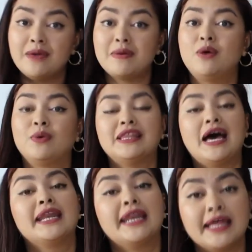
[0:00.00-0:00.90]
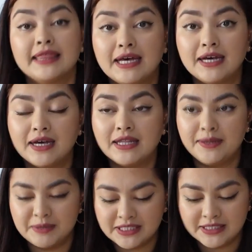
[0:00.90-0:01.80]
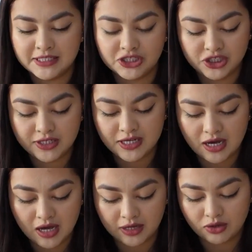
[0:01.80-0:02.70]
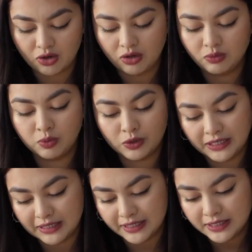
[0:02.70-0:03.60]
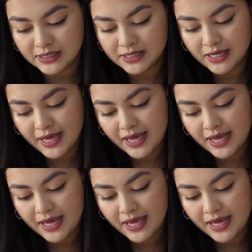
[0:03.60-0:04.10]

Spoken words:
came out with another limited edition yarn called Woodland.